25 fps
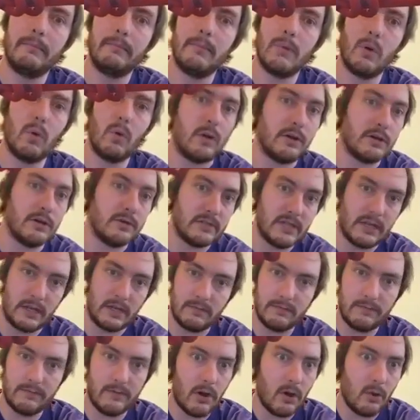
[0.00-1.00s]
or you take a
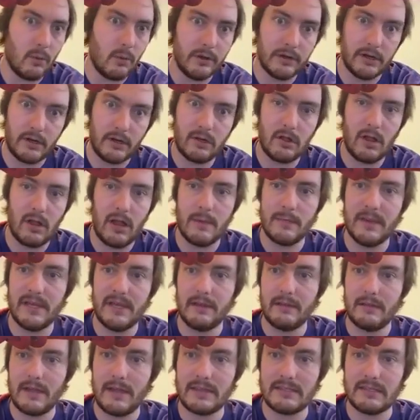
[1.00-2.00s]
fall while you're
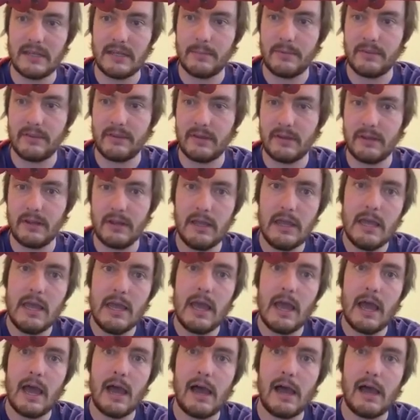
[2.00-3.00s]
climbing, that type of thing,
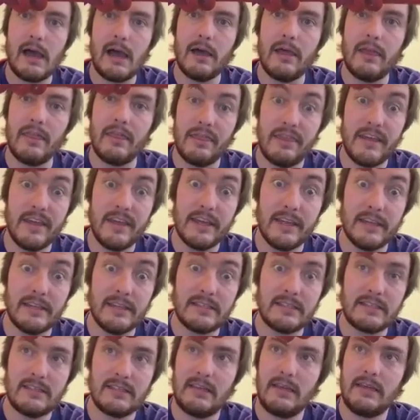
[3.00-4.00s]

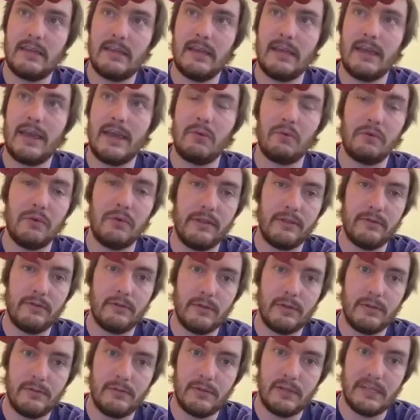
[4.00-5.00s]
this can get really,
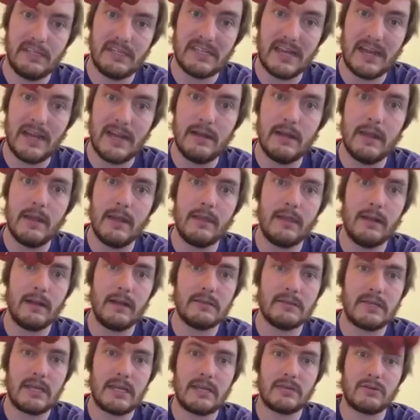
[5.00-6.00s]
really, really tight, and then
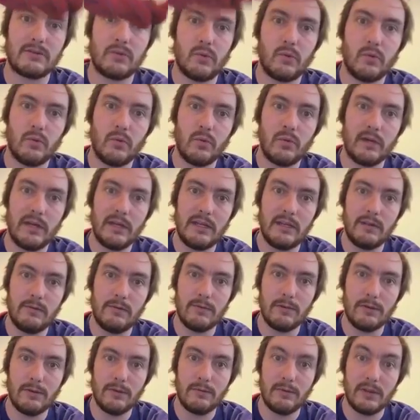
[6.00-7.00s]
it gets really,
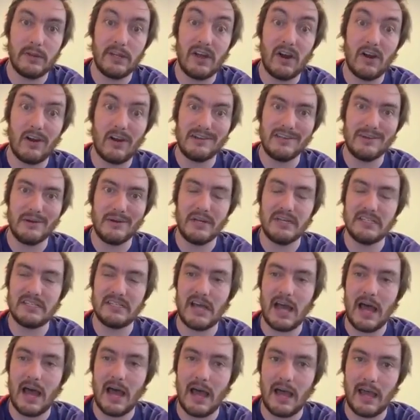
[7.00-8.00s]
really, really hard to
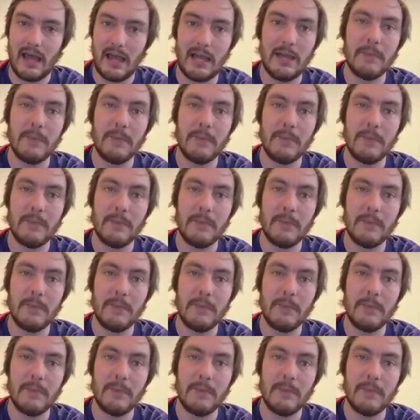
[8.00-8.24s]
untie.